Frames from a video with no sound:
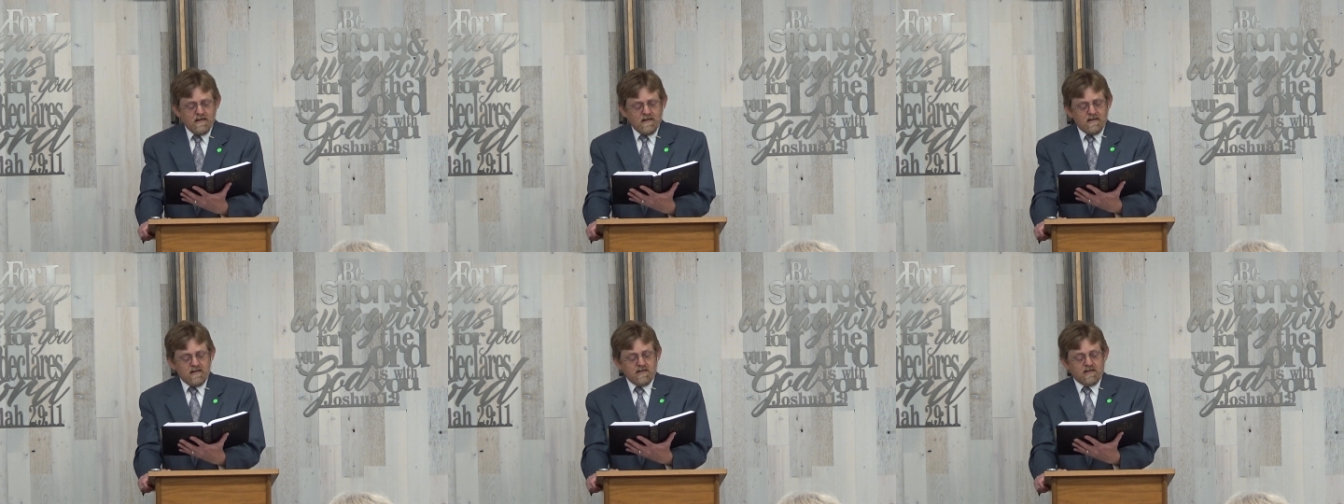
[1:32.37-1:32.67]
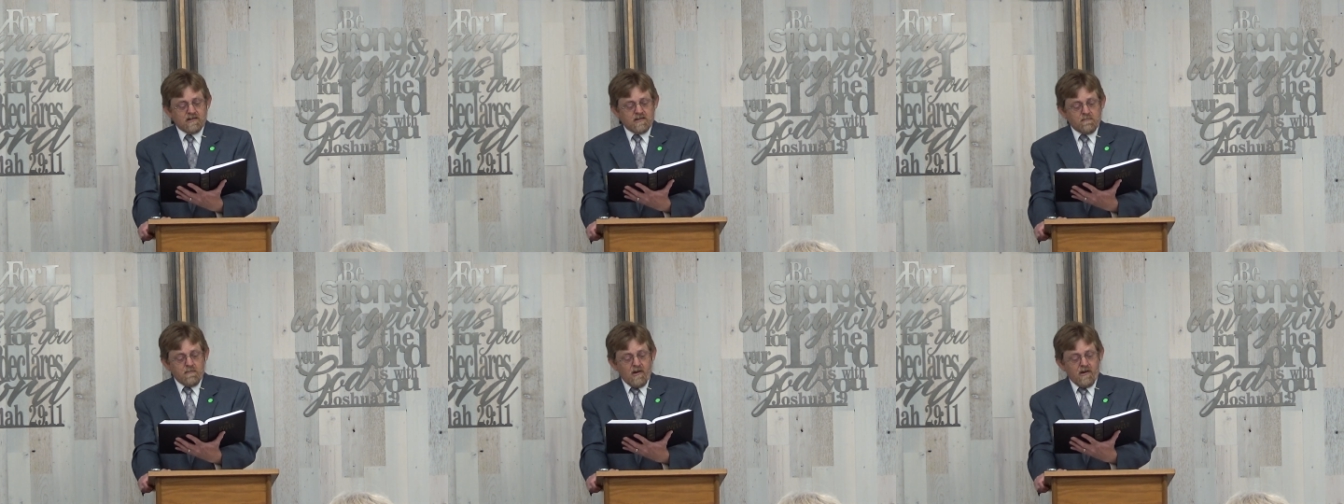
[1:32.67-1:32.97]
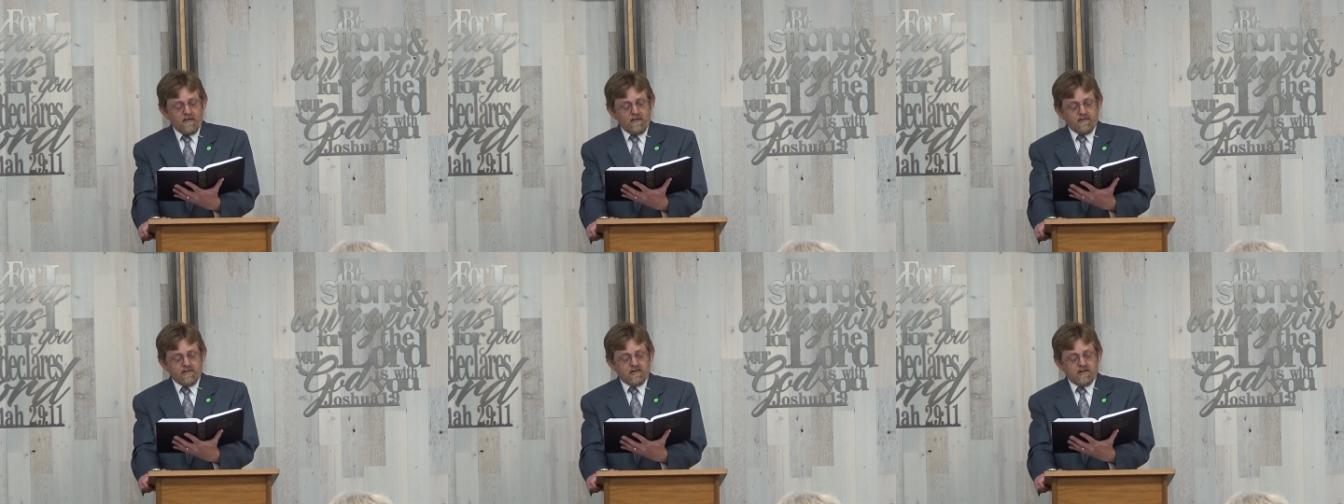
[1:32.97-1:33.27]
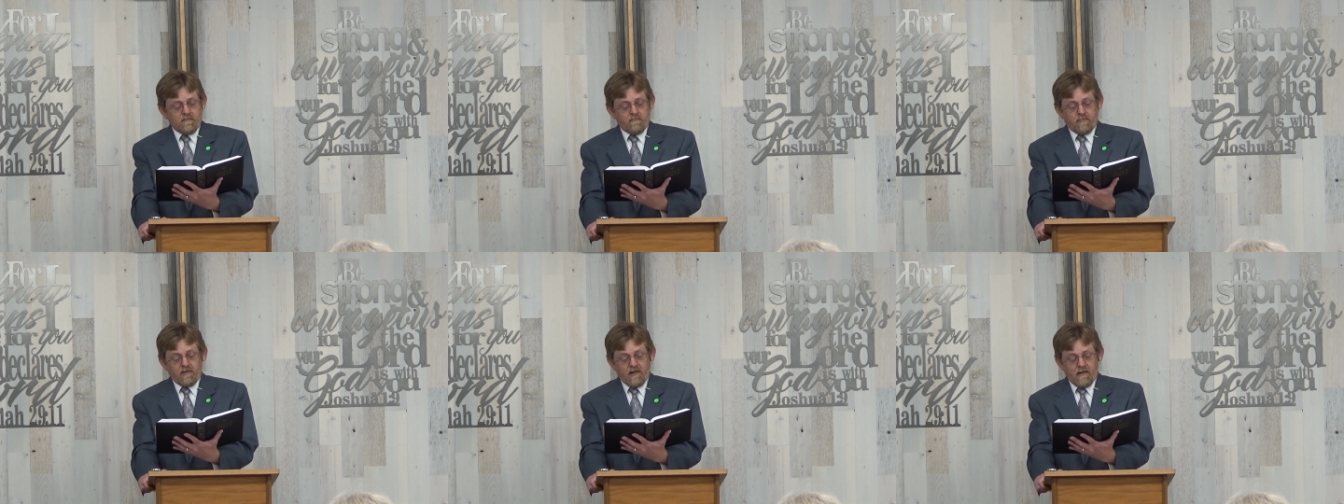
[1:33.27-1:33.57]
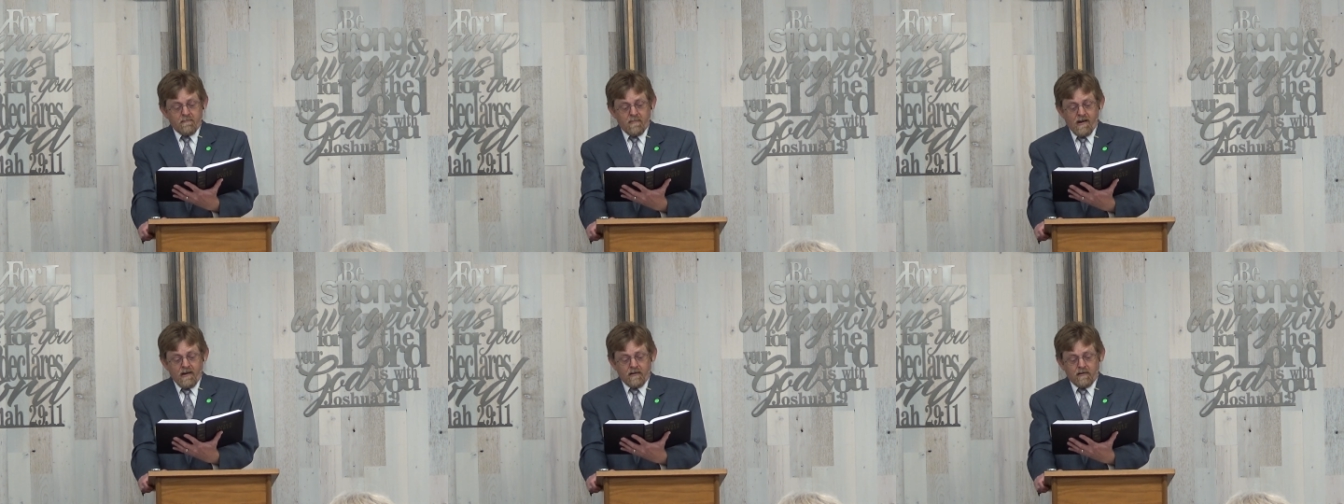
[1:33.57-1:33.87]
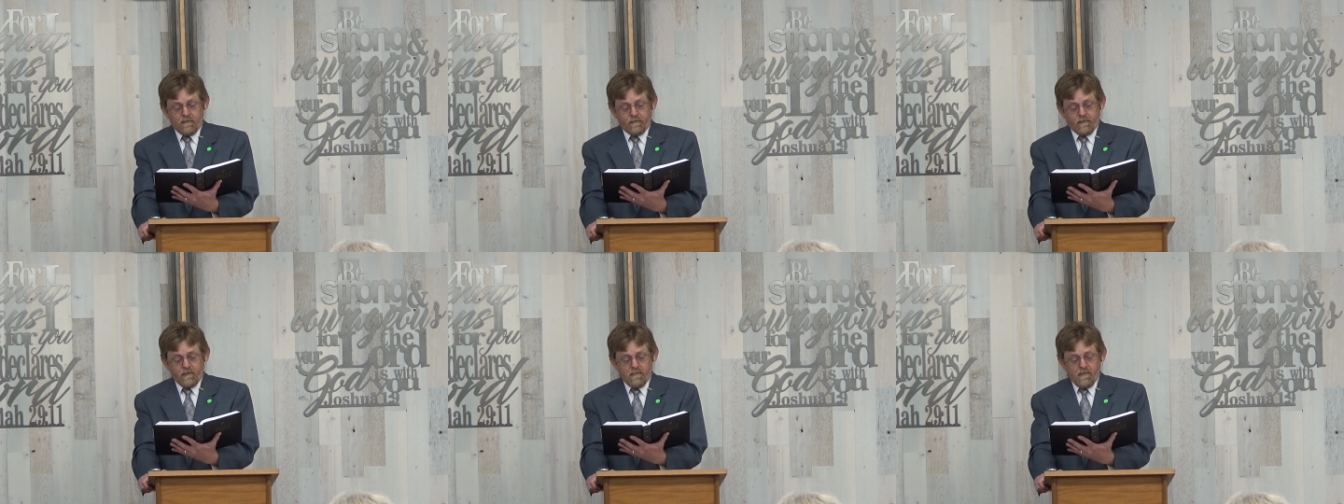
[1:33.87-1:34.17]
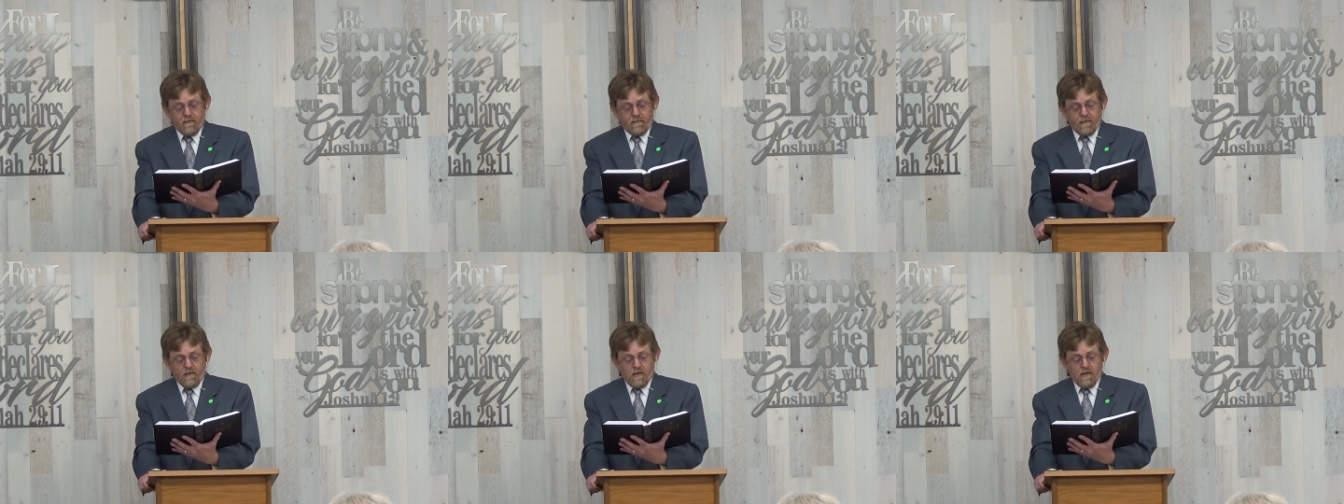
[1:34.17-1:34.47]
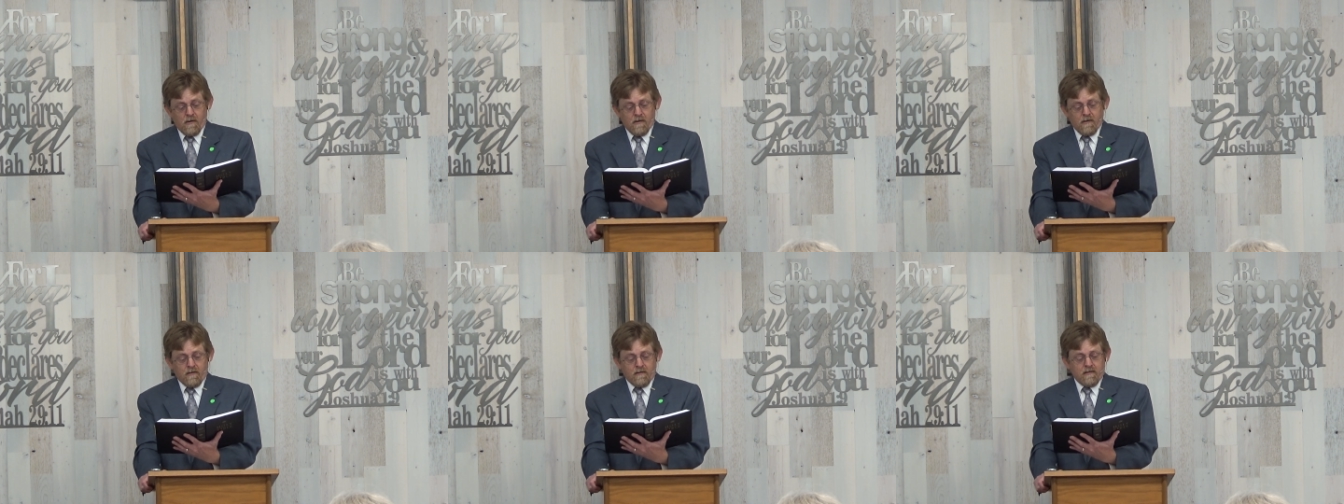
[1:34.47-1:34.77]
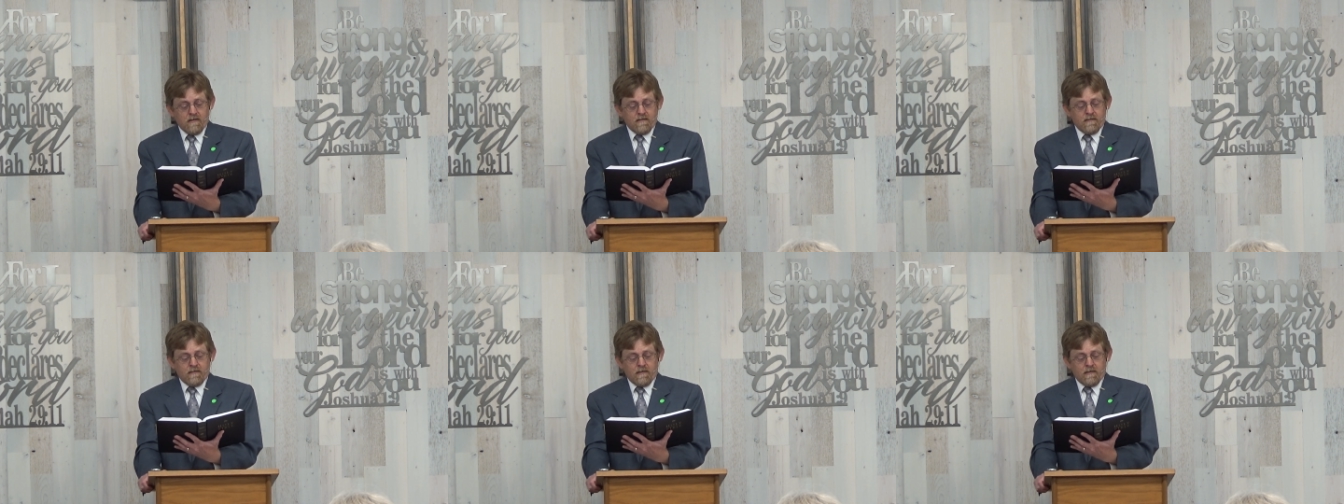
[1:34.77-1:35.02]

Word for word: He smells the battle from afar,